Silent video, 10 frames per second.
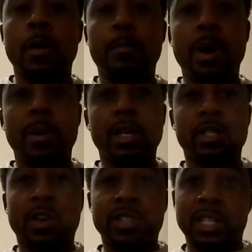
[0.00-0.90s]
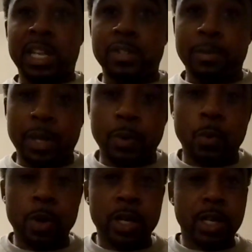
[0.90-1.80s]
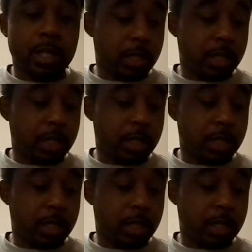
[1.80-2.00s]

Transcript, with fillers: Public service announcement. We need to